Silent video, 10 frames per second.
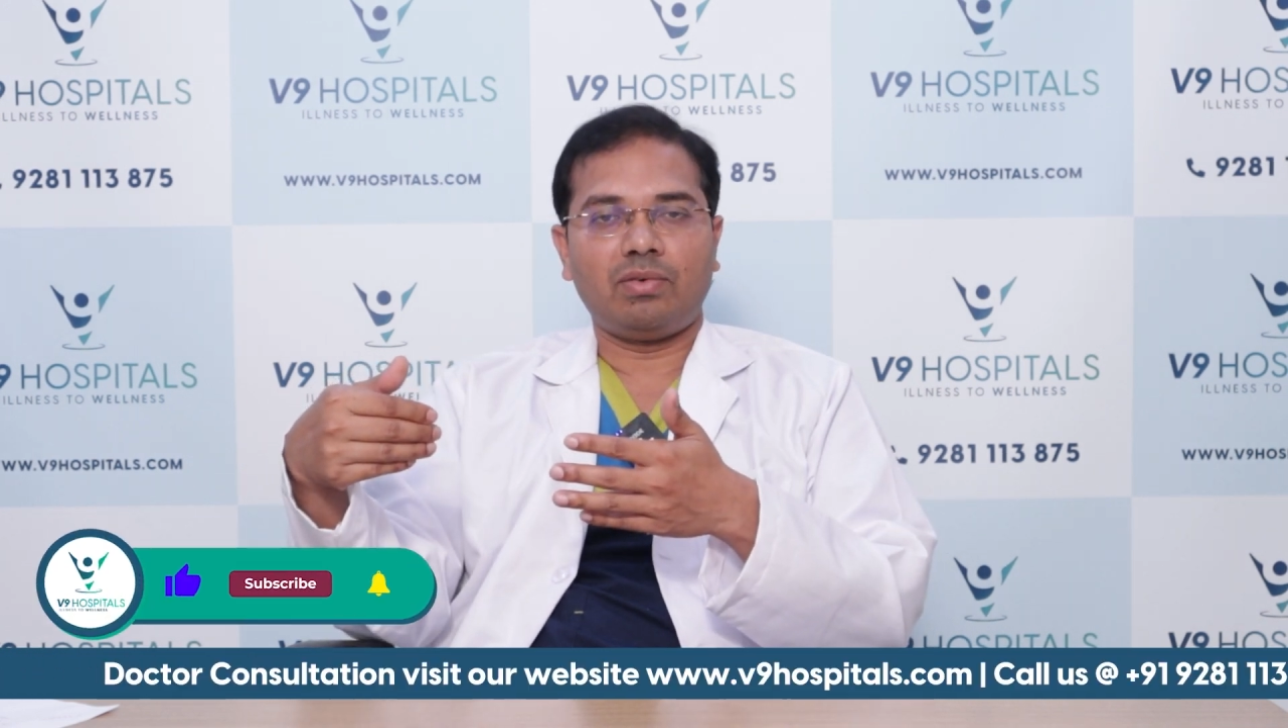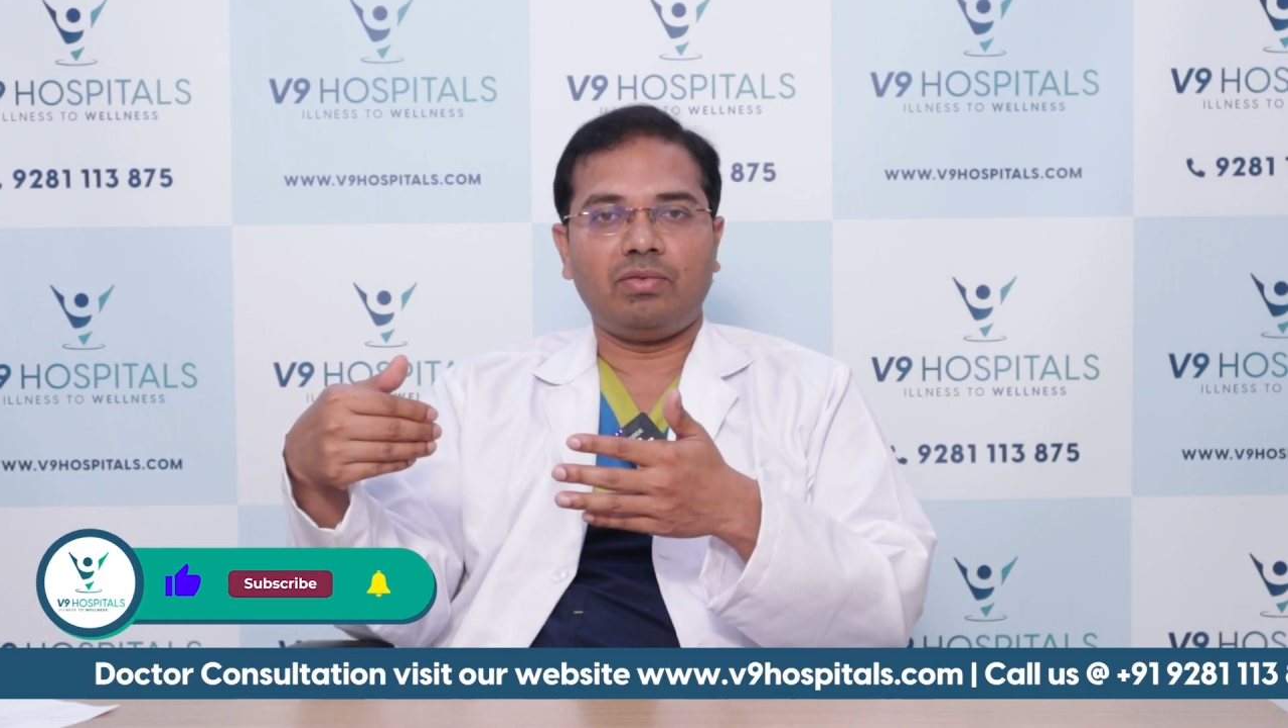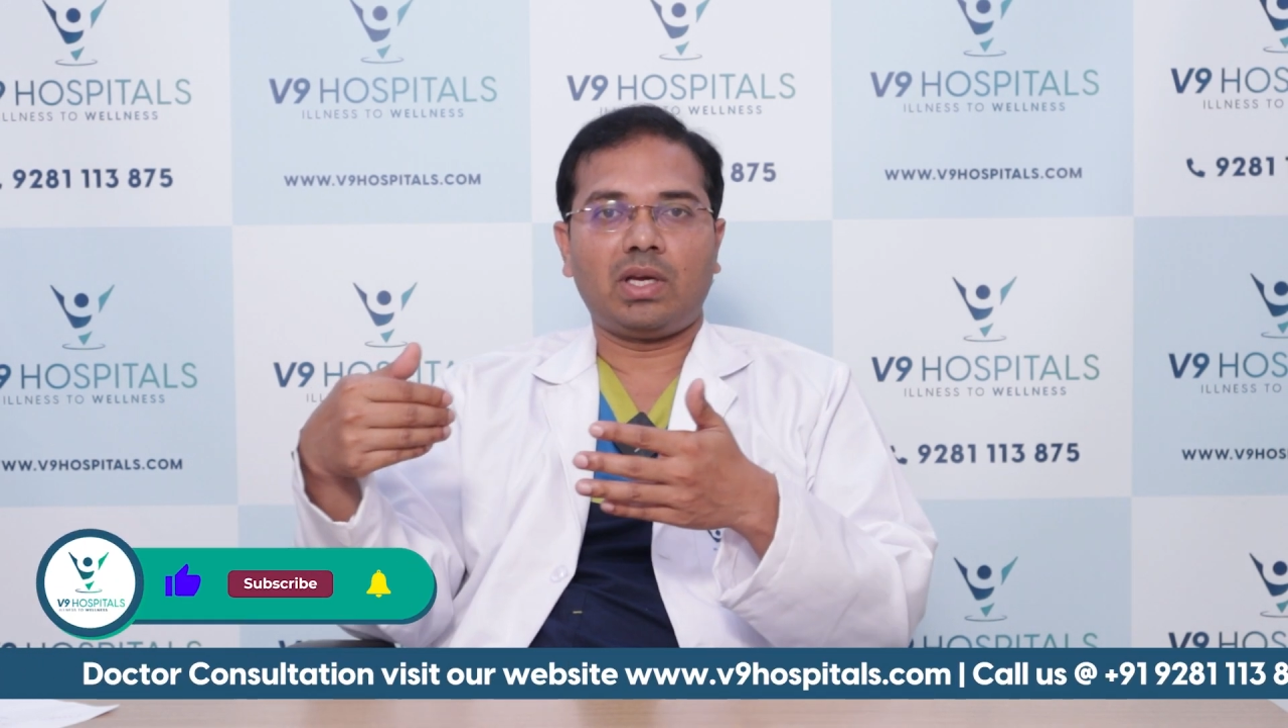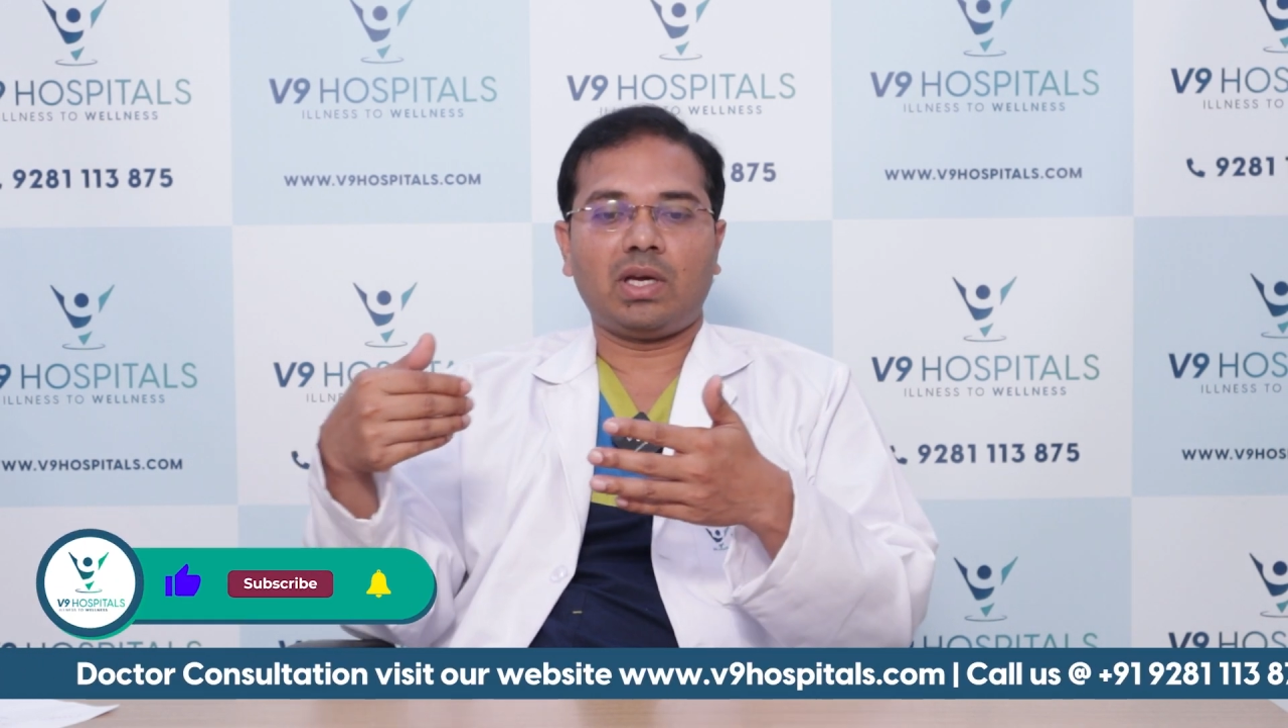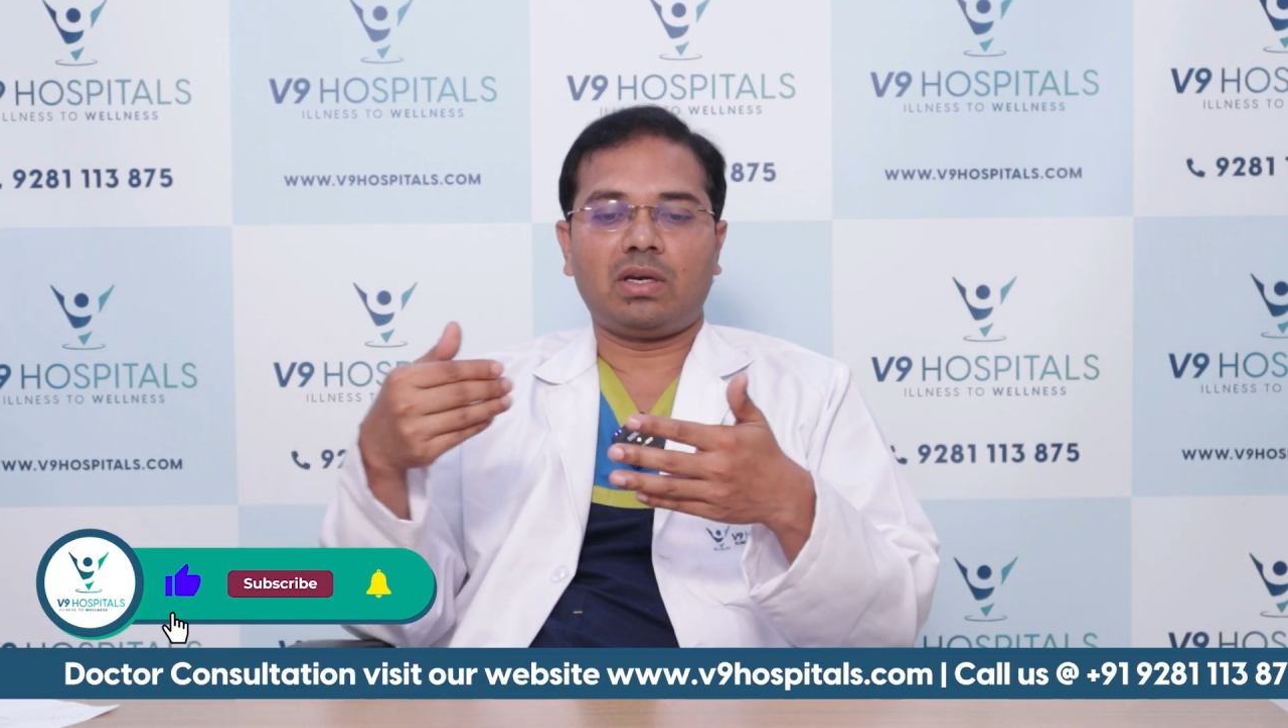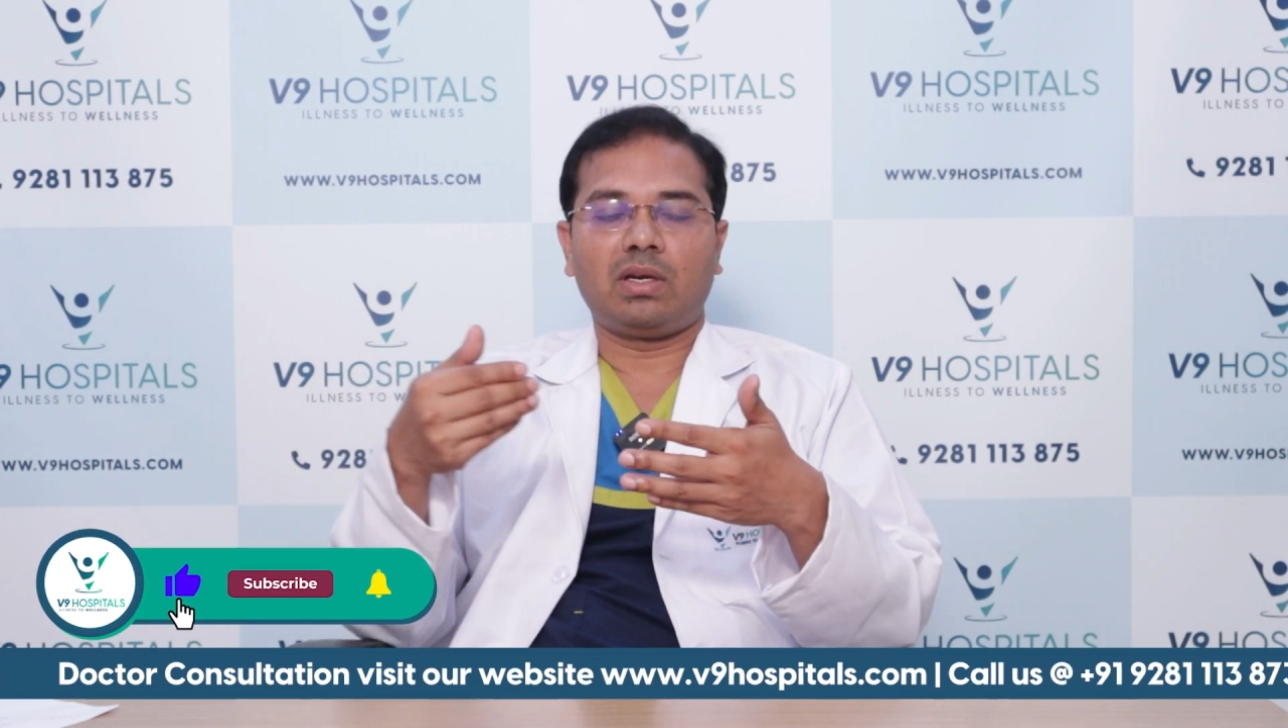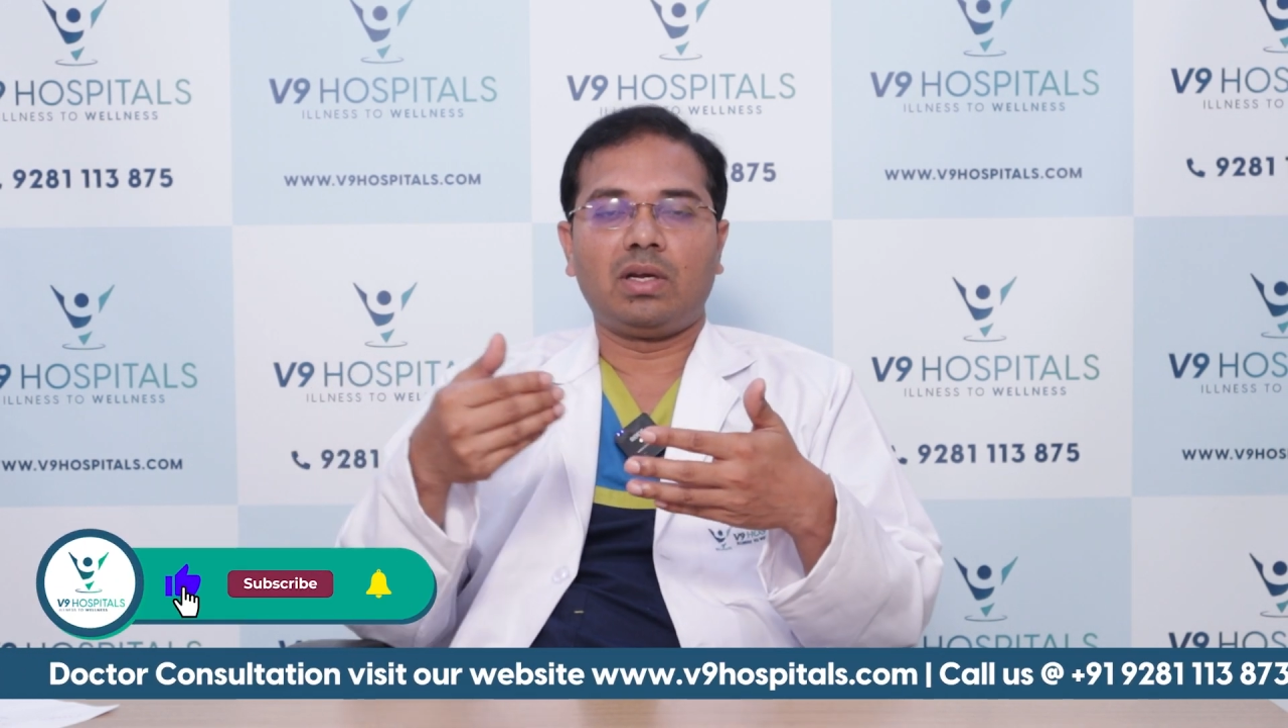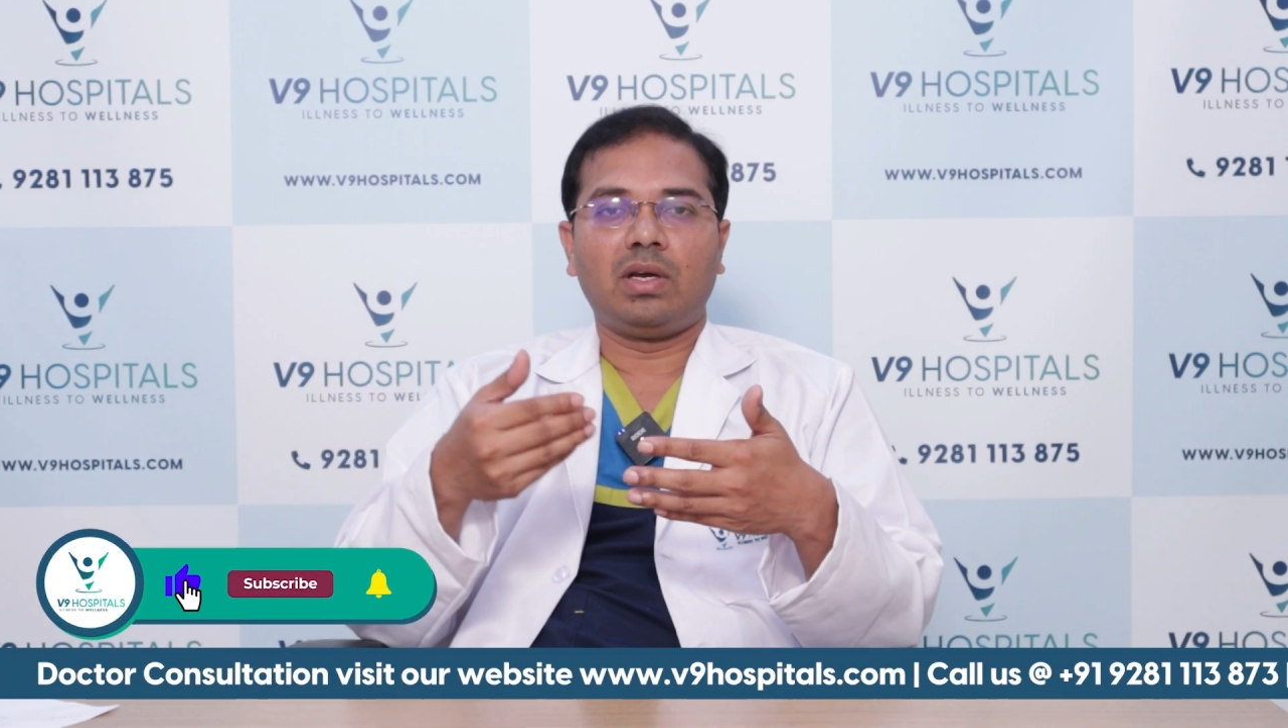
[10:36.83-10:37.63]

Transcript: we can